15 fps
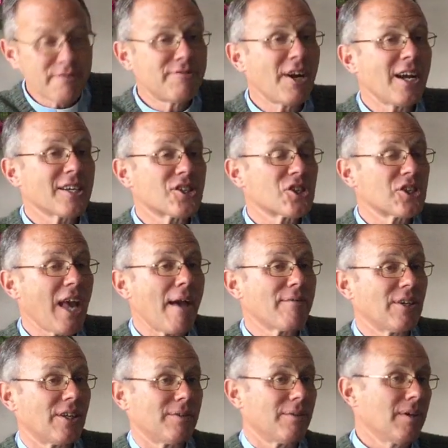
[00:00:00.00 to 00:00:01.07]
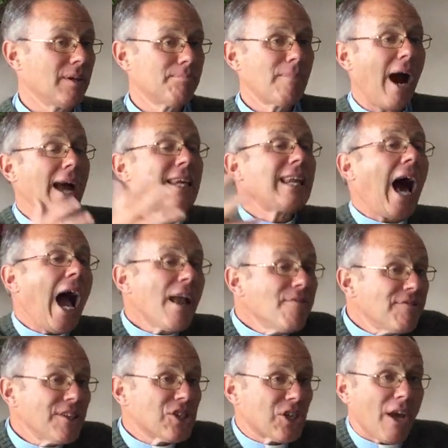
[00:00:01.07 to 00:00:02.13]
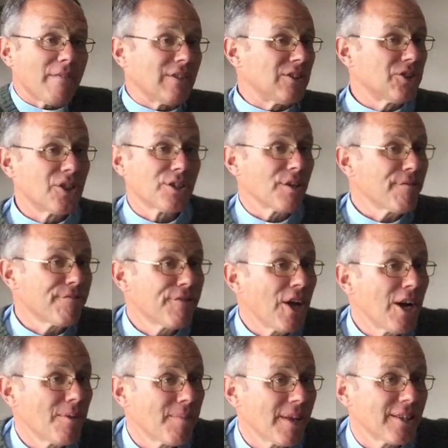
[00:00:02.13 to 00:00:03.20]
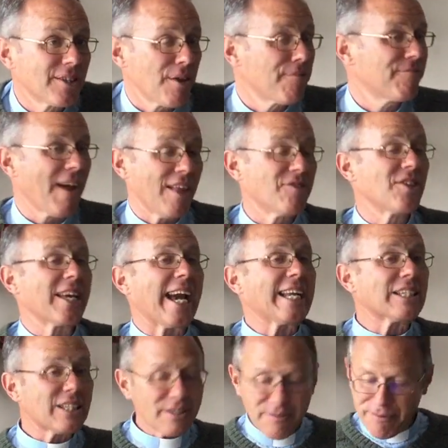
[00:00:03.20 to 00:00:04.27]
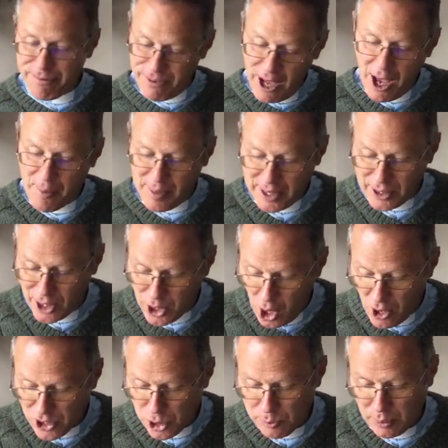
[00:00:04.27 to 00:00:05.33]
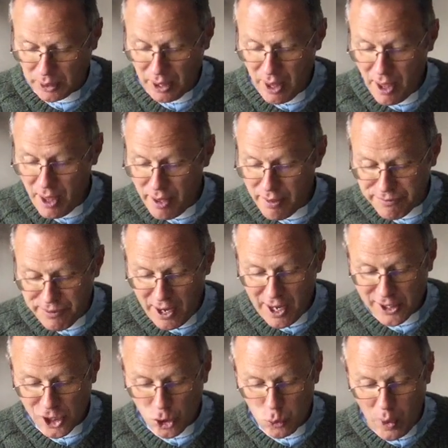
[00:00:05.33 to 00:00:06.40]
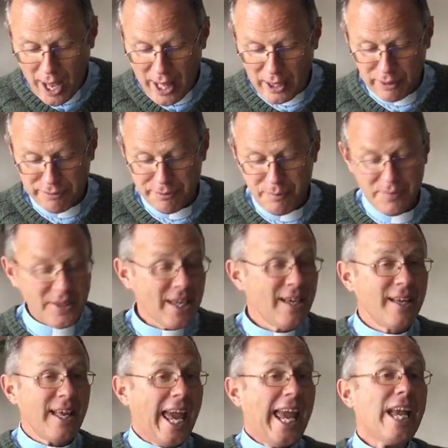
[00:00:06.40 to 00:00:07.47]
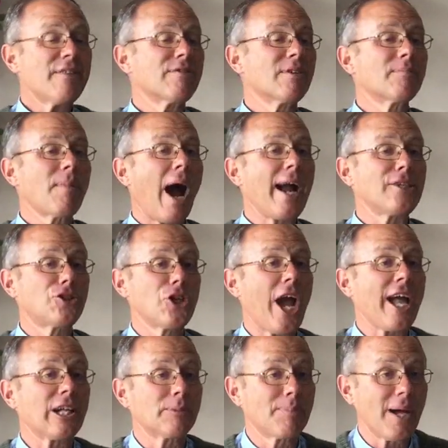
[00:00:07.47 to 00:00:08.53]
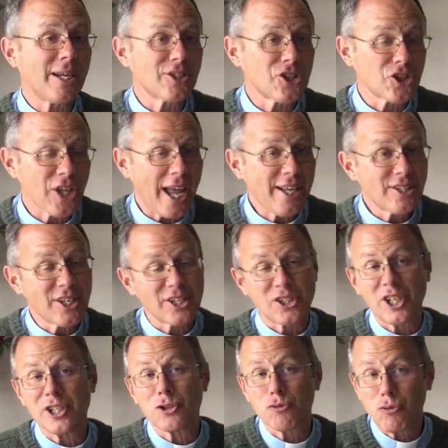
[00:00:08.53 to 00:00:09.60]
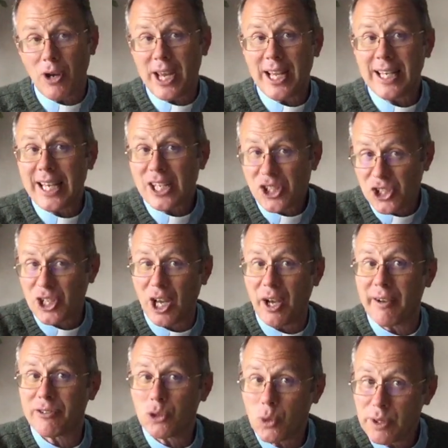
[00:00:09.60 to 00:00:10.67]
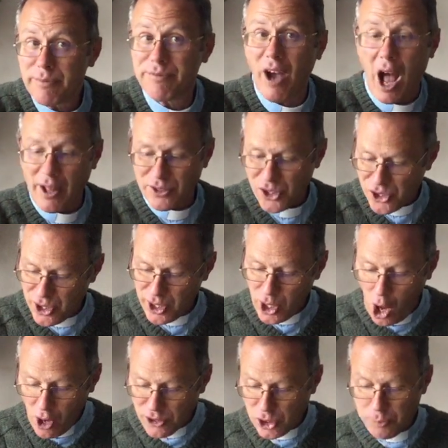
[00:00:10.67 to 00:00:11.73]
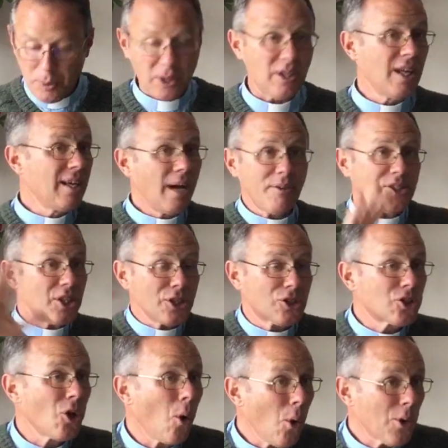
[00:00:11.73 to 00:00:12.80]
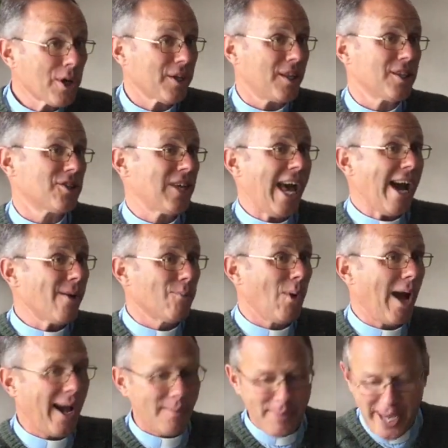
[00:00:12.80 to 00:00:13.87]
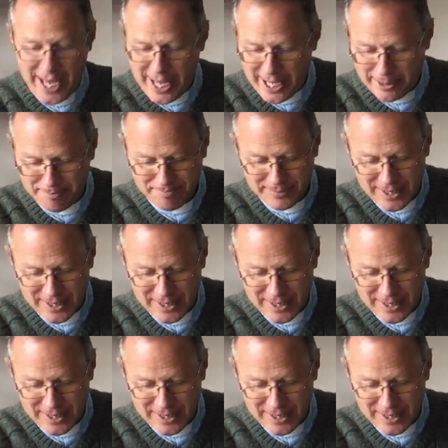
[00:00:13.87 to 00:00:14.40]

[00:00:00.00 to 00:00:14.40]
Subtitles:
Verse 7, My life is given to defending and confirming the gospel. Verse 12. Even my jailbird status has really served to advance the gospel as the talk of the town why I'm here.